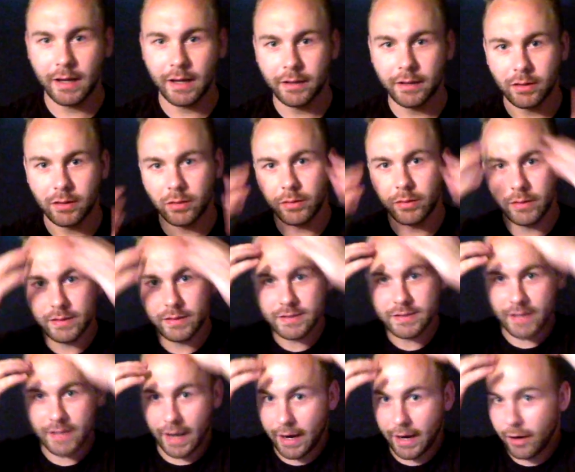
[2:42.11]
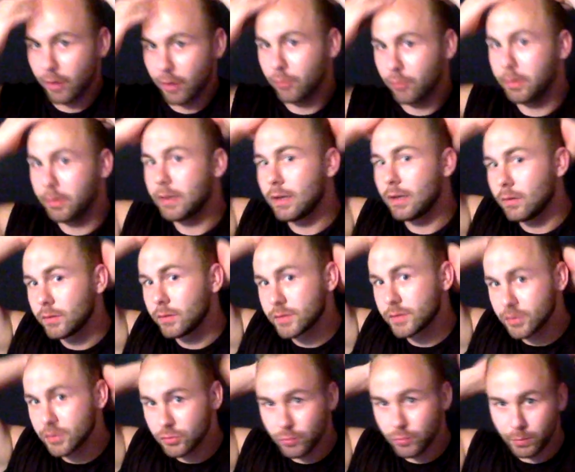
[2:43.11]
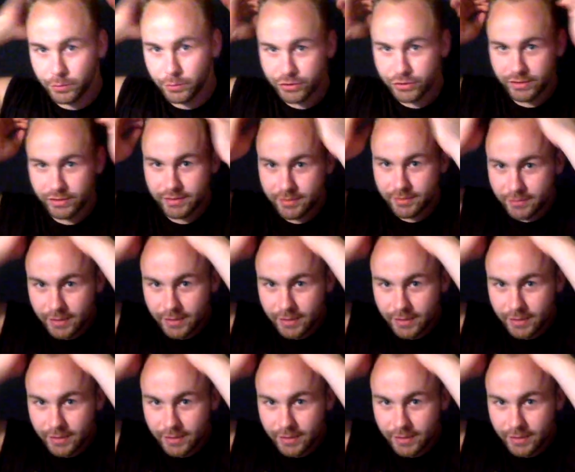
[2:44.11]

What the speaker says: I know this hair right now looks atrocious.